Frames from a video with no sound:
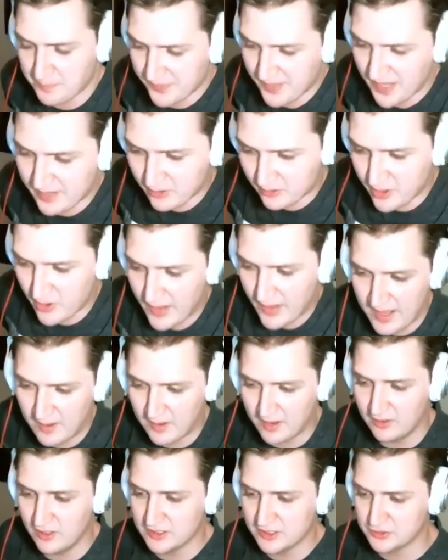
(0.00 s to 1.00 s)
I don't know how I
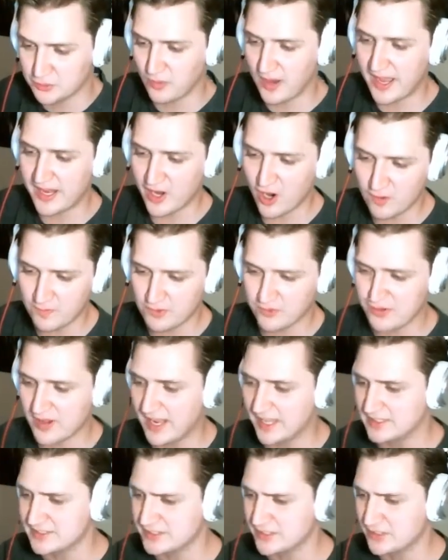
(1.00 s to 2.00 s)
looked right over
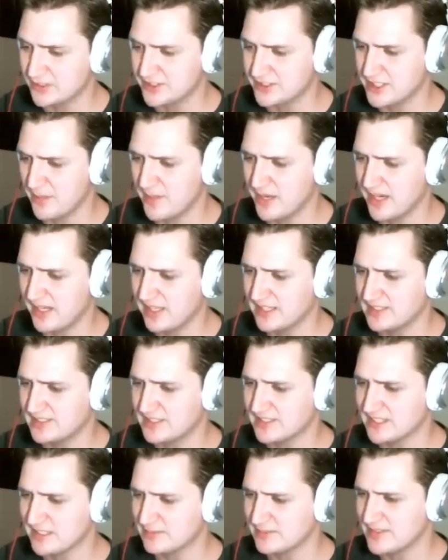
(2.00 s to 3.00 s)
Dragon Skull Summon. I guess
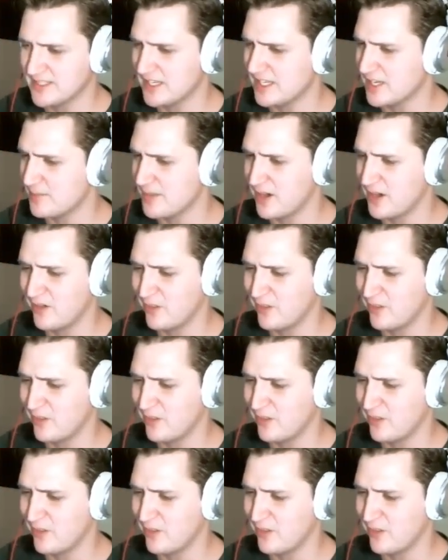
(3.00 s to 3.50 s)
because I was thinking about all